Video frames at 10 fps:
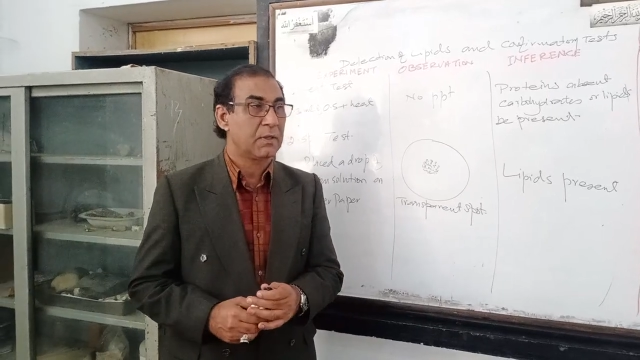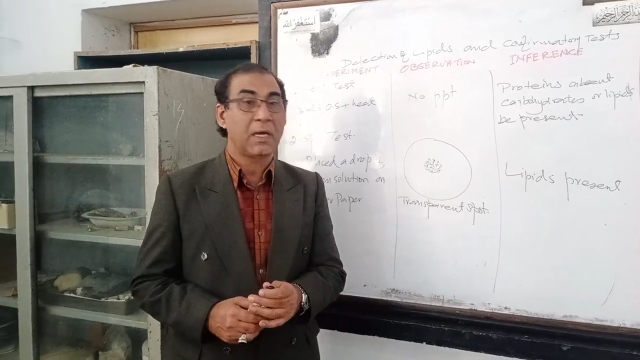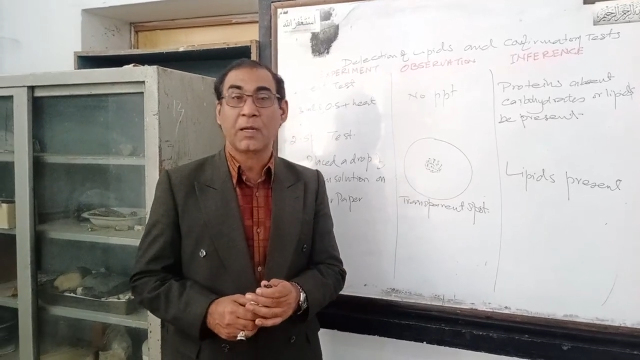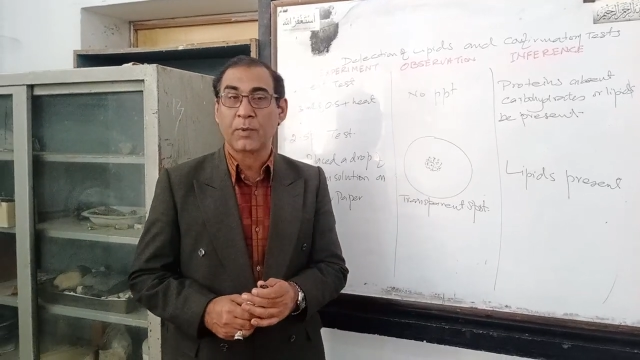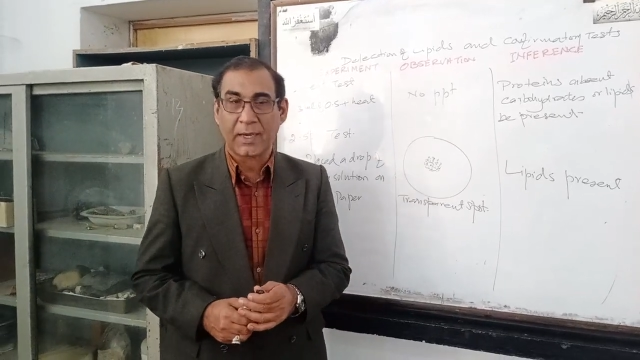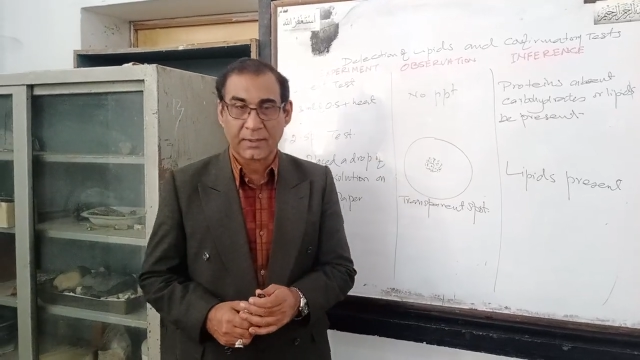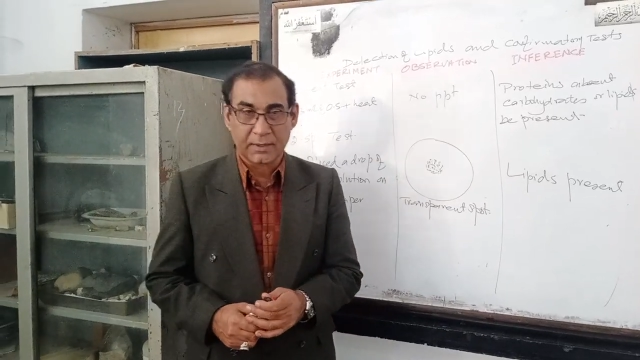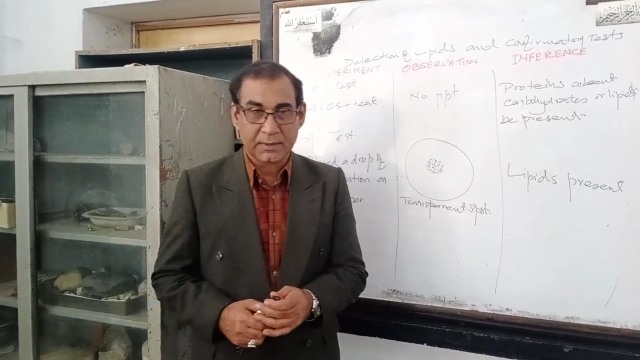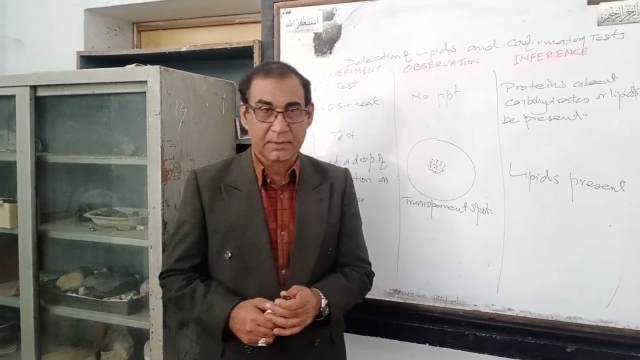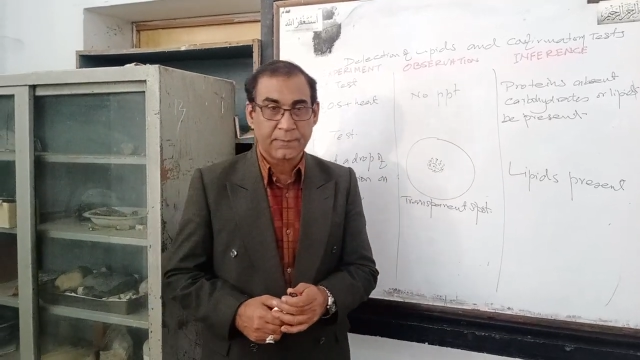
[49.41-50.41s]

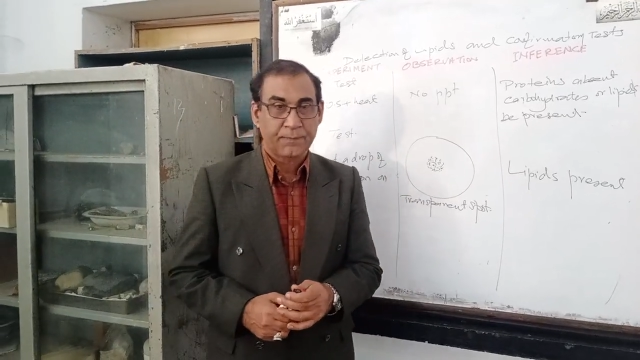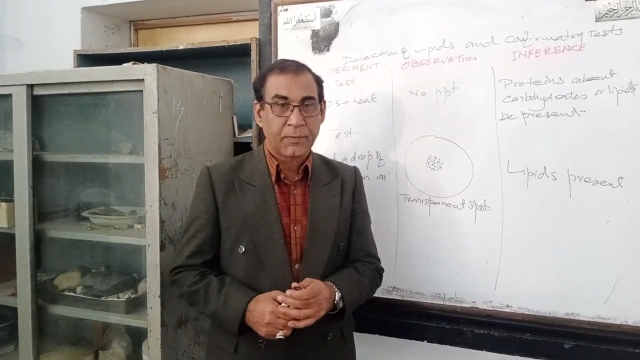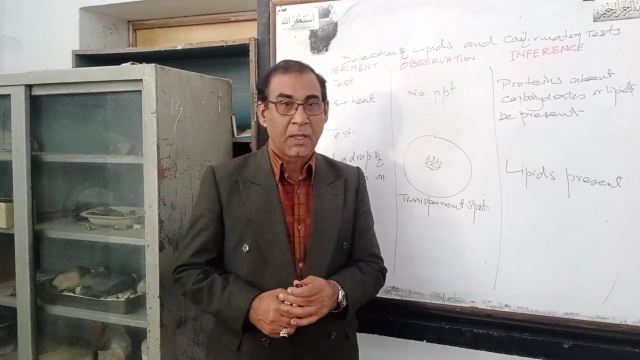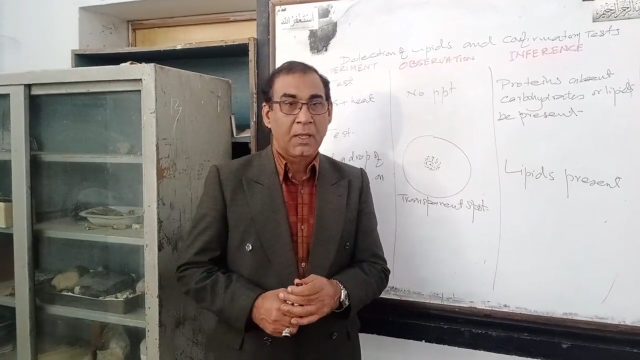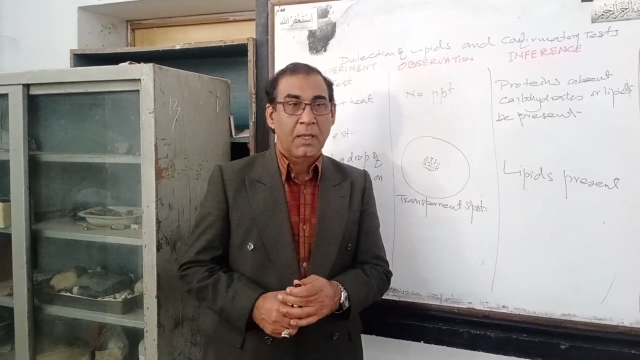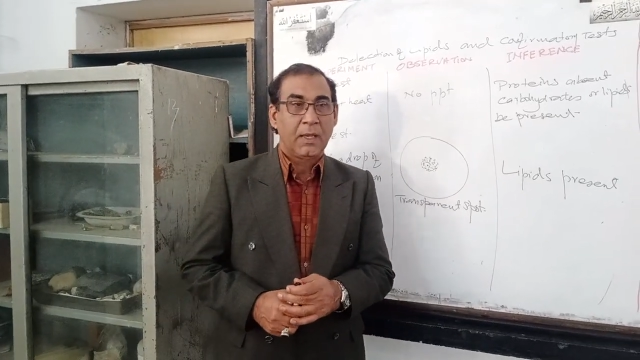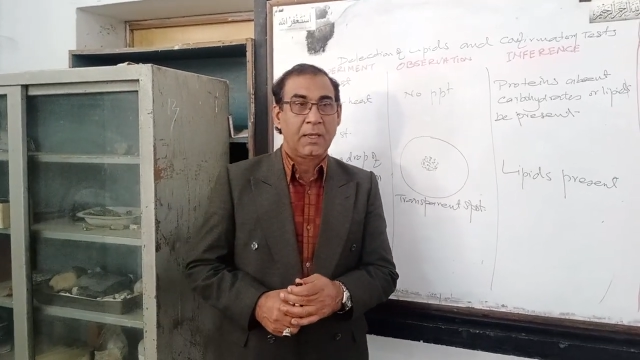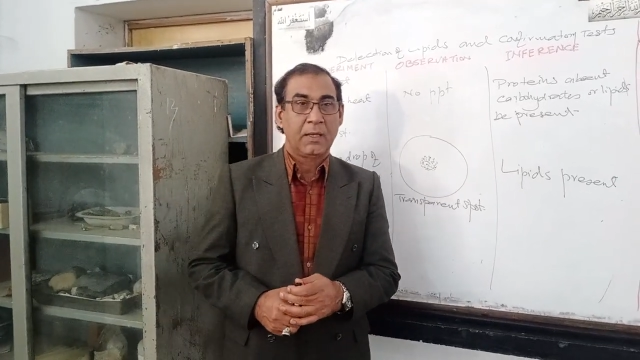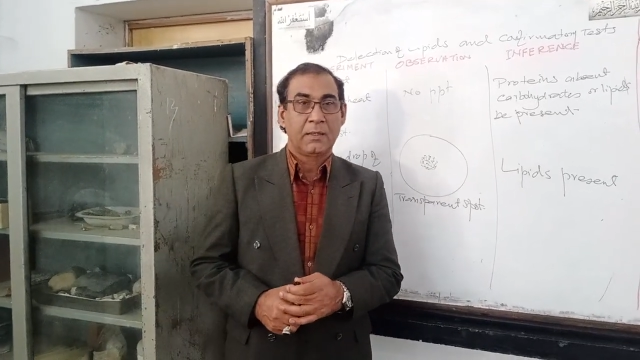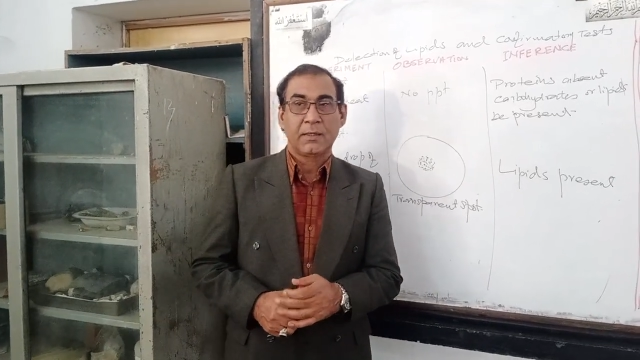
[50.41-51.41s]
carbohydrates
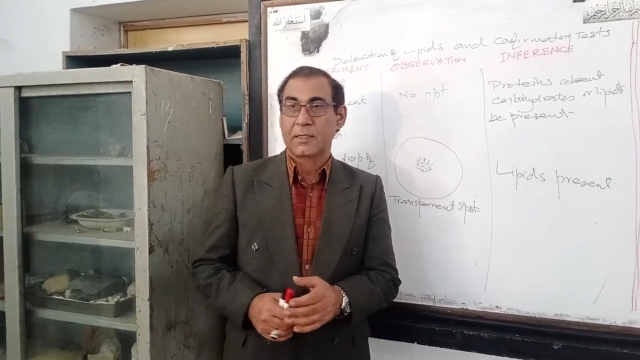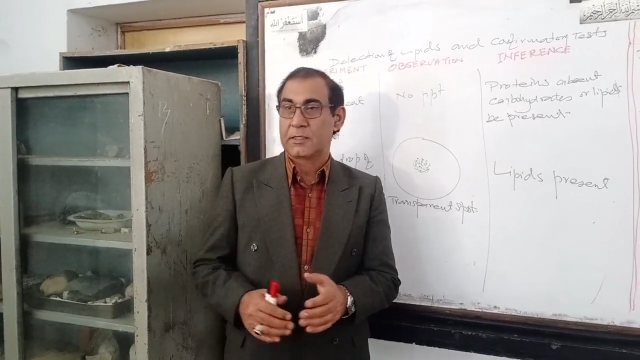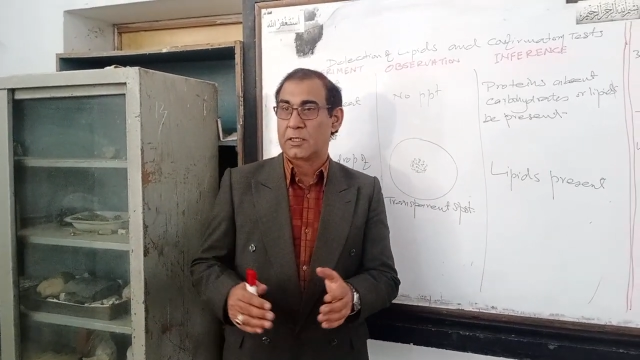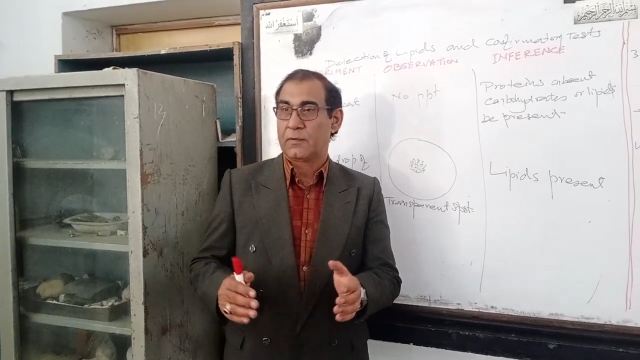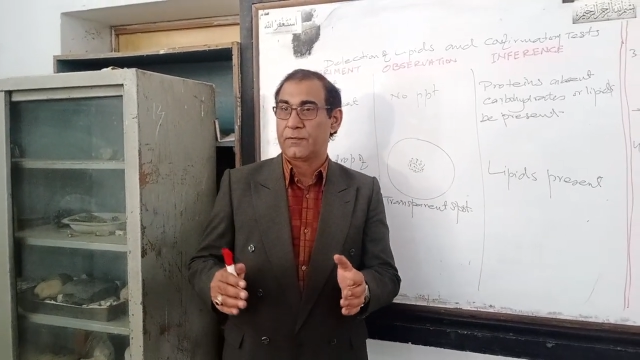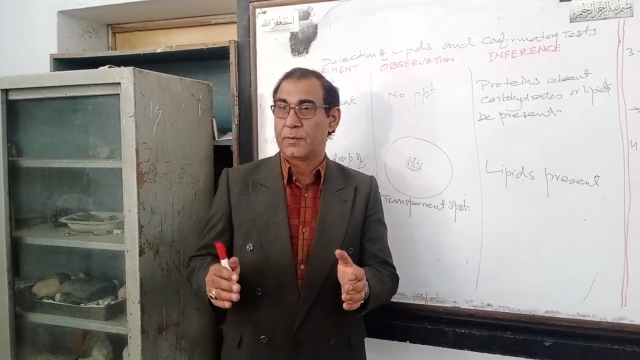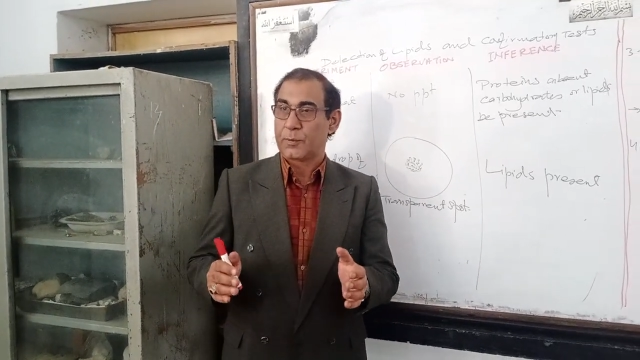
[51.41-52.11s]
and detection of